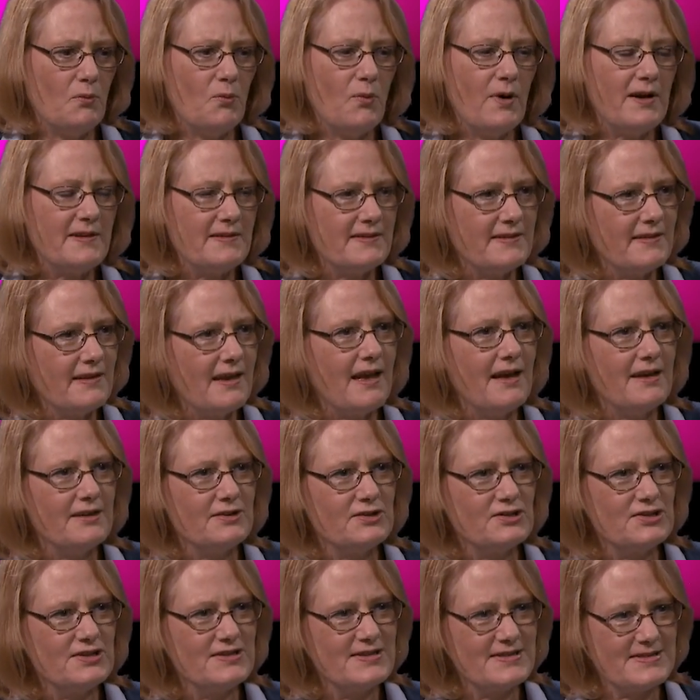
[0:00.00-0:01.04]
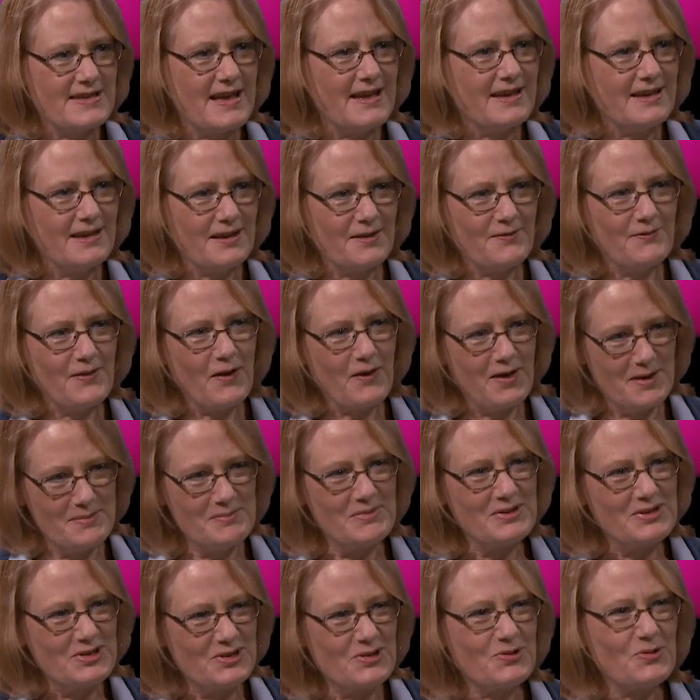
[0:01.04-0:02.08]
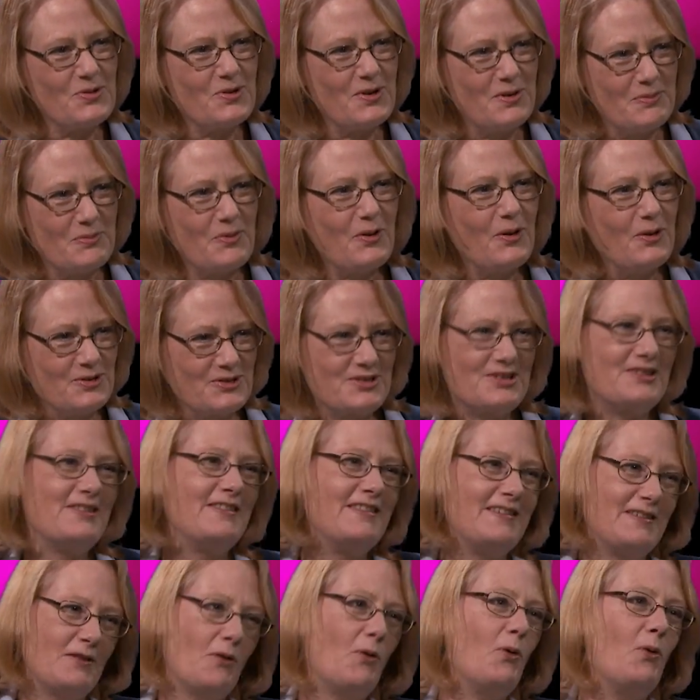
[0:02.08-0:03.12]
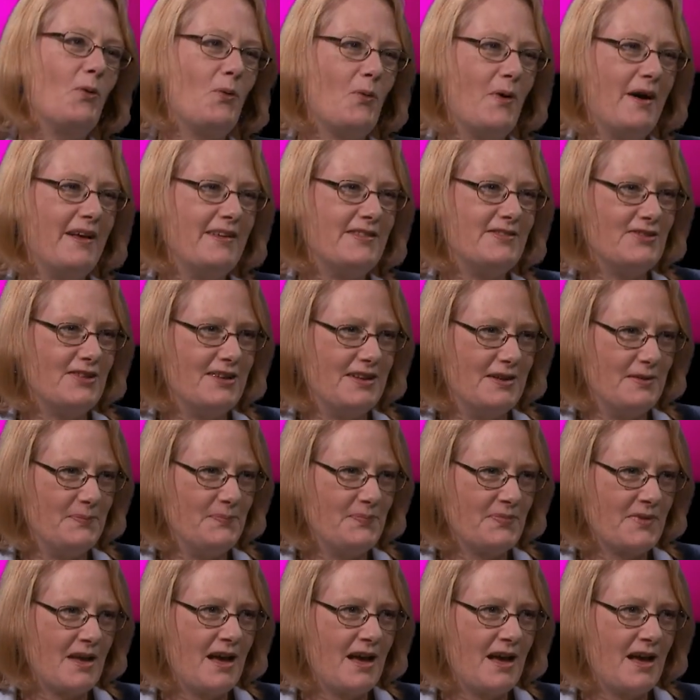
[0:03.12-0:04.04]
once again, she's taking a very mature approach to this whole question.